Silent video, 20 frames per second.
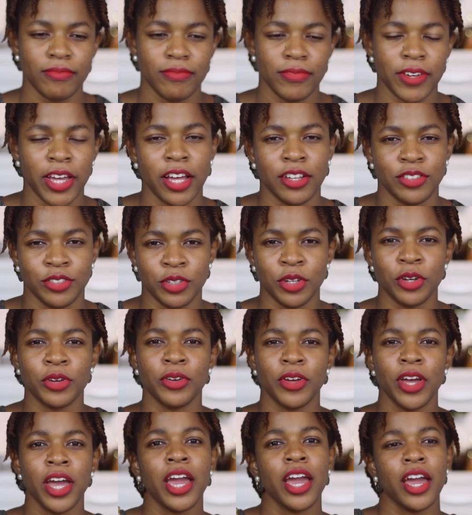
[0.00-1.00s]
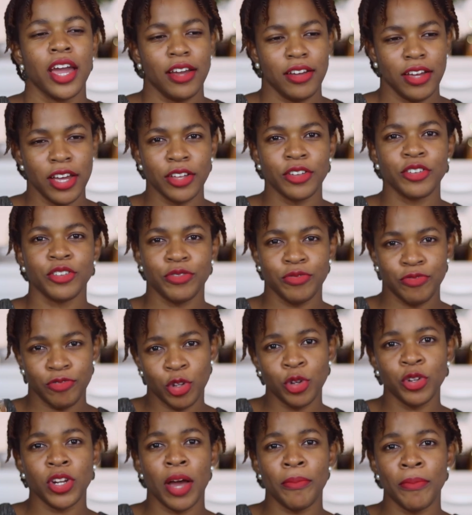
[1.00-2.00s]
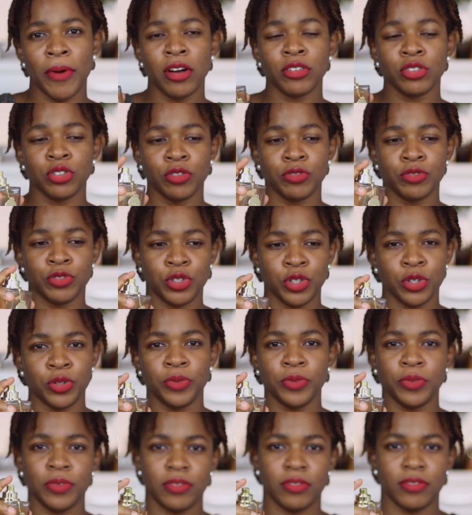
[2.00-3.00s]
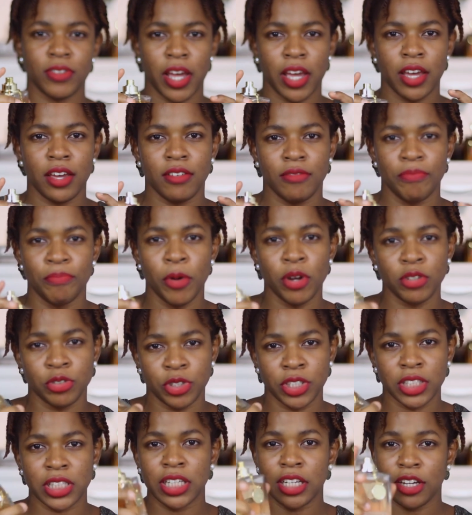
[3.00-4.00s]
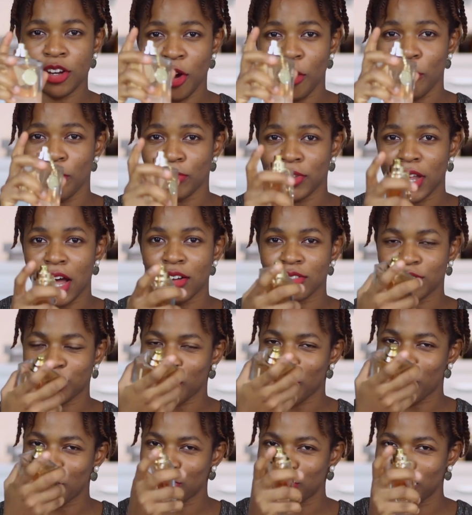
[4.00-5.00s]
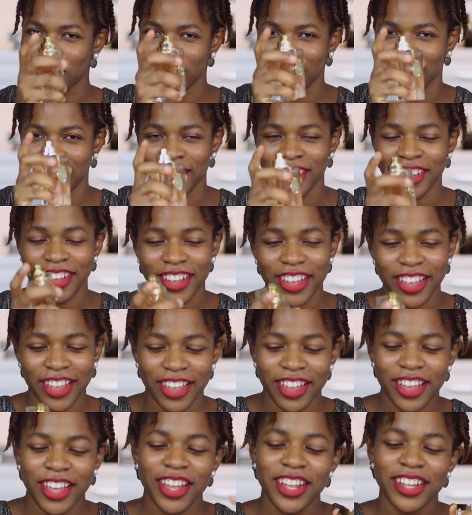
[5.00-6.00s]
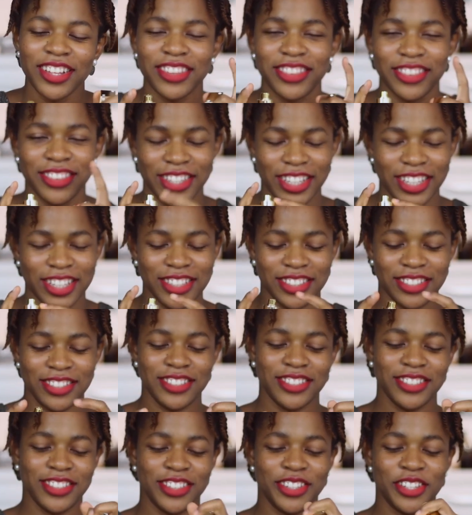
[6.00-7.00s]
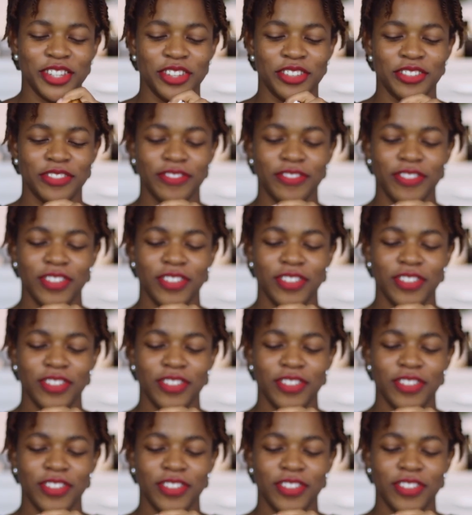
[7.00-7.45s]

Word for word: Yeah, so a good amount of juice, like moderately, comes out of this, you know.